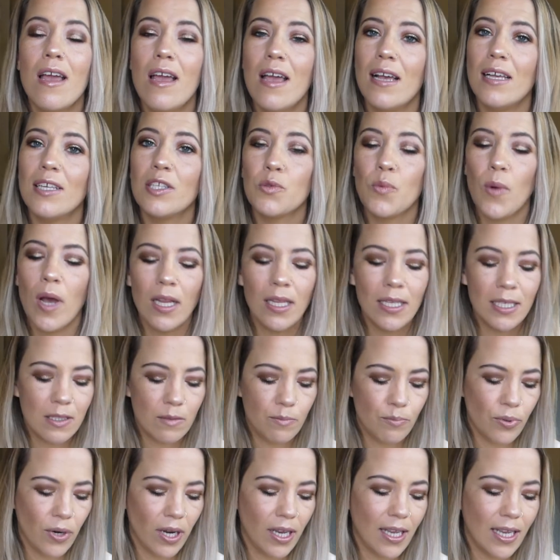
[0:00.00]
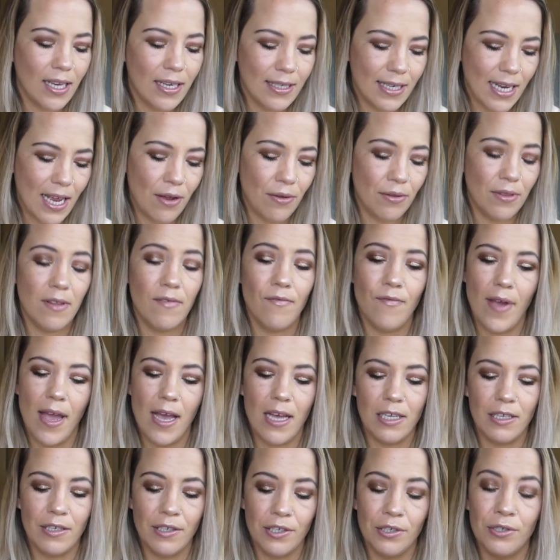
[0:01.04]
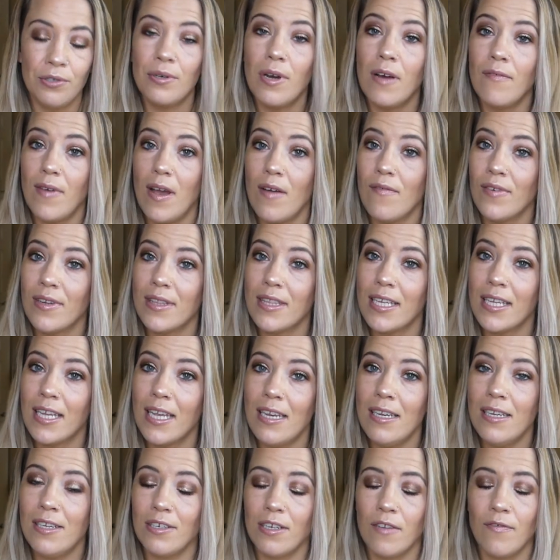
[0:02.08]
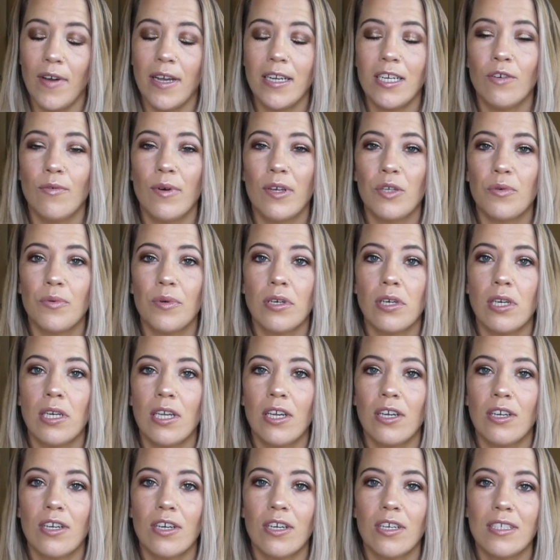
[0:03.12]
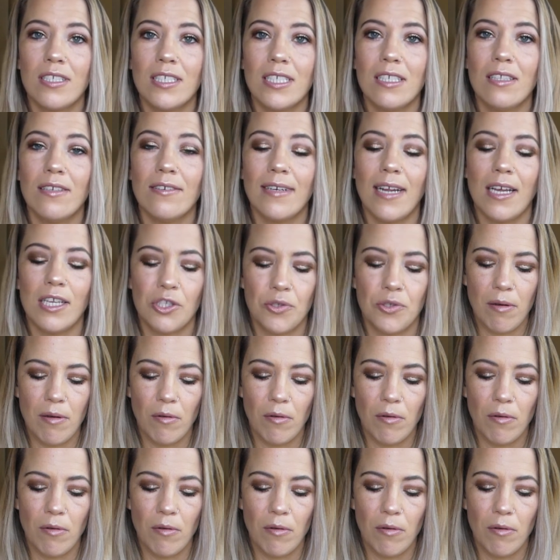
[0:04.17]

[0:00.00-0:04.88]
as well as breaking down the value of everything in here to find out whether we're getting a good deal or not.